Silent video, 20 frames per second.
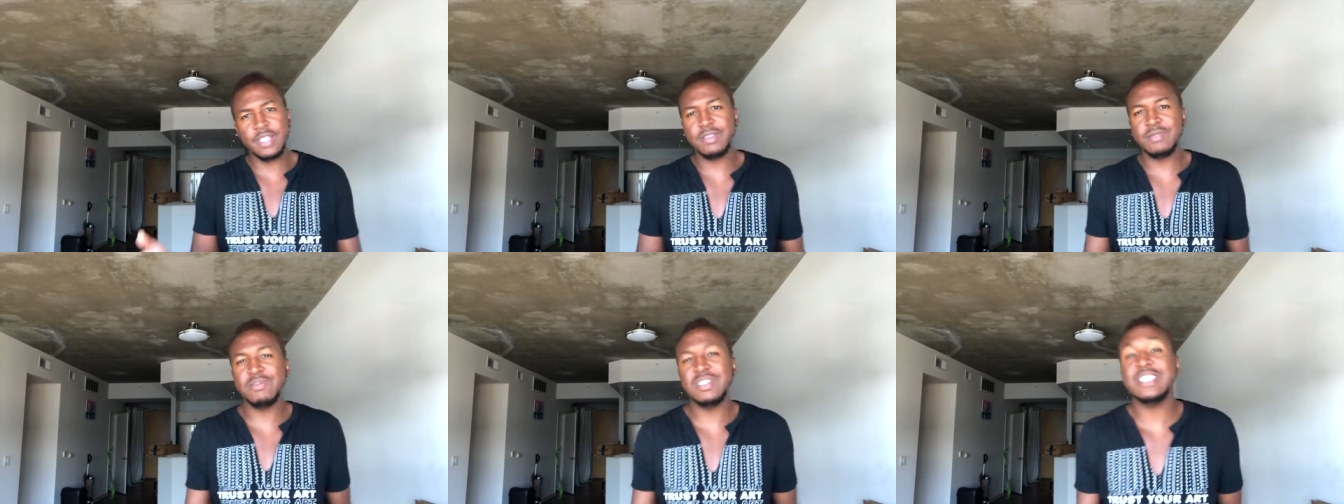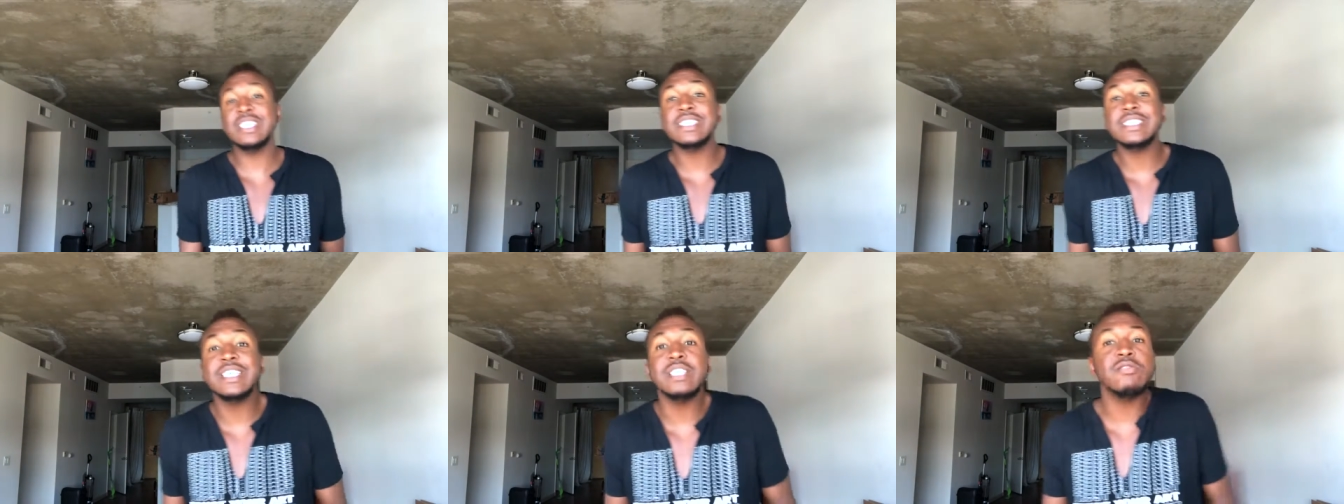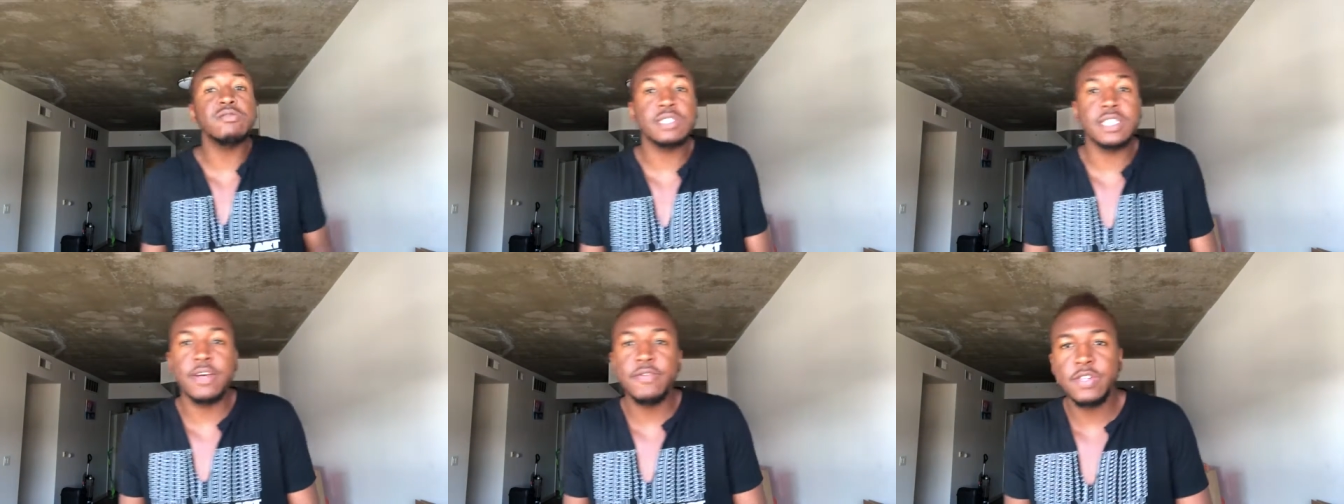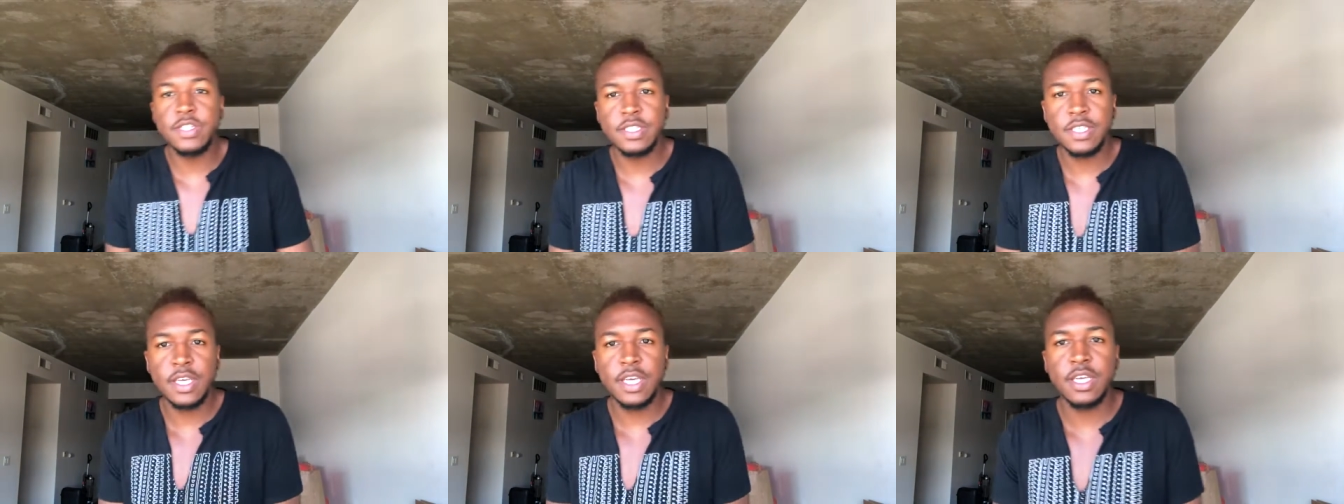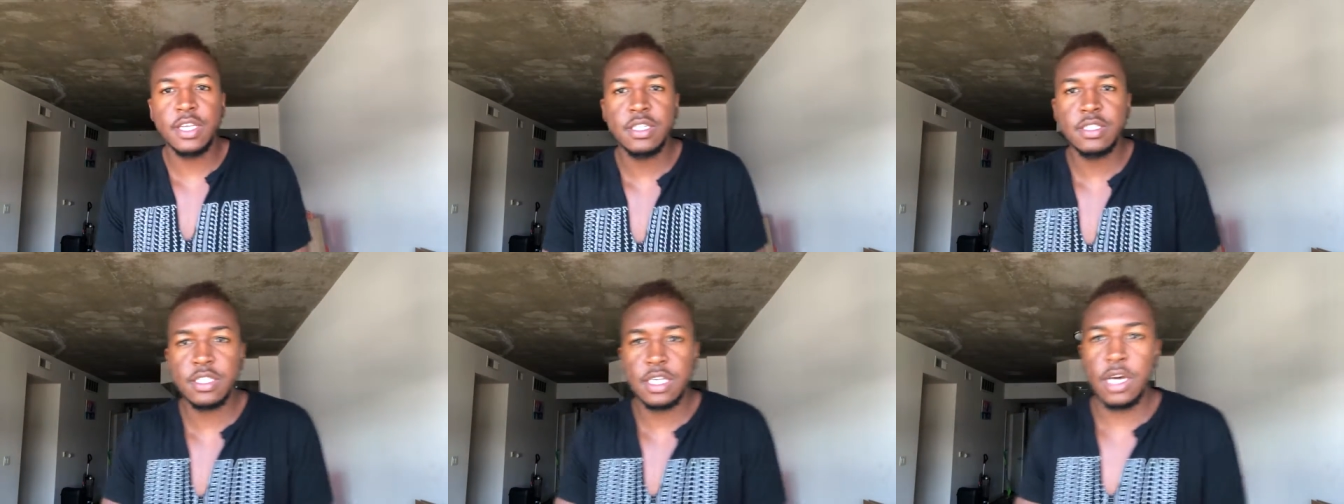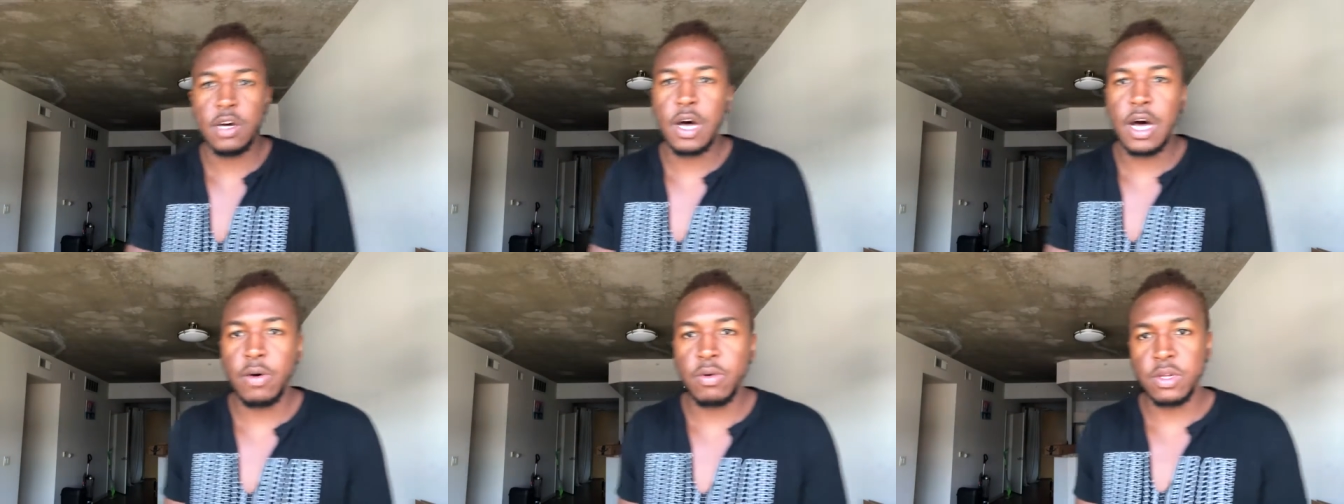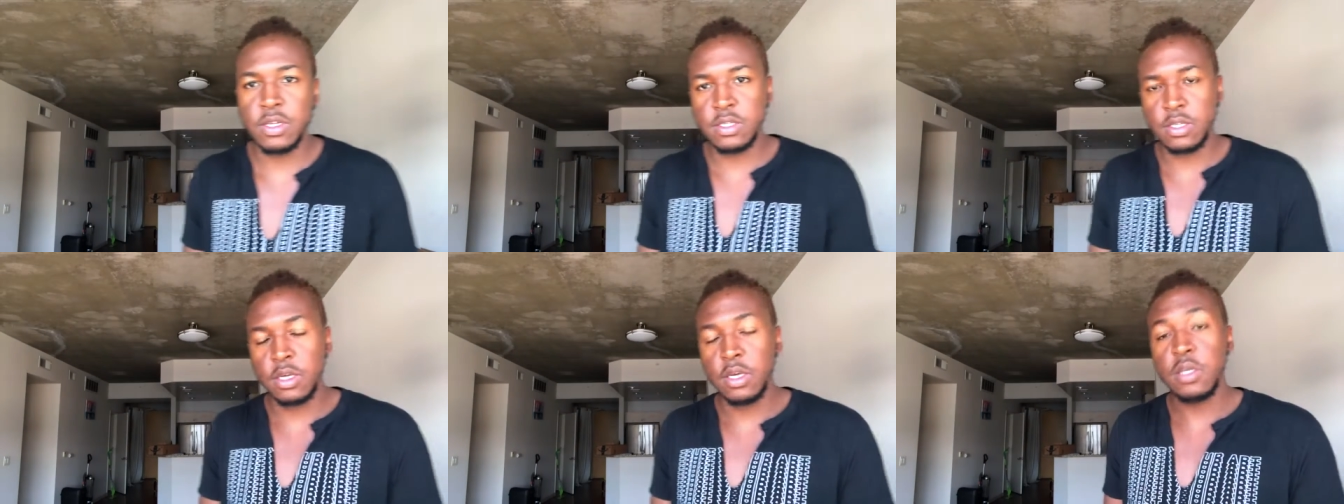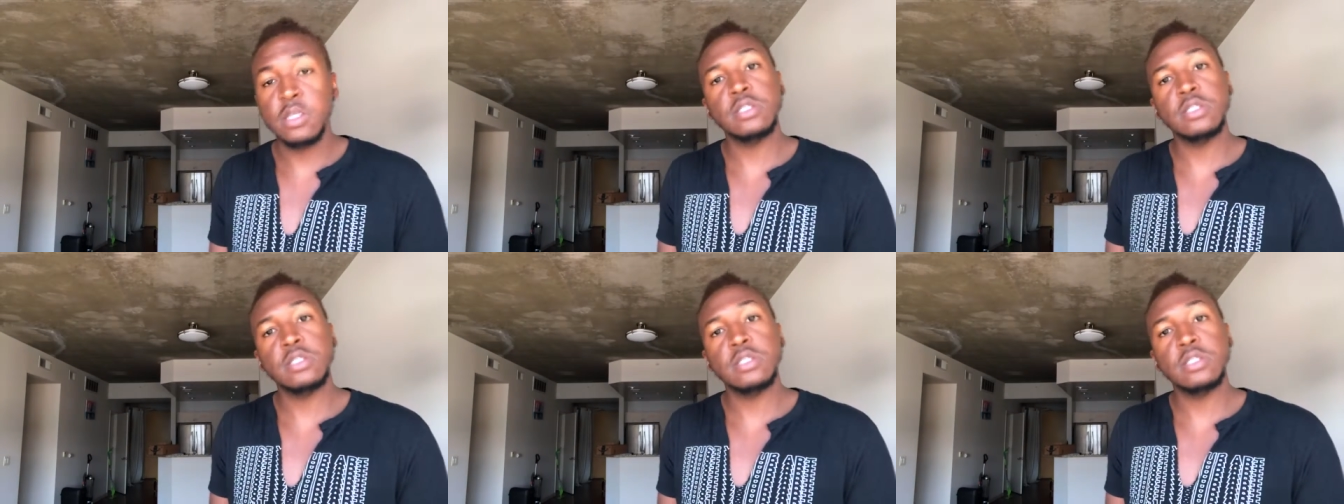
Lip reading: was 16 or 17, so I was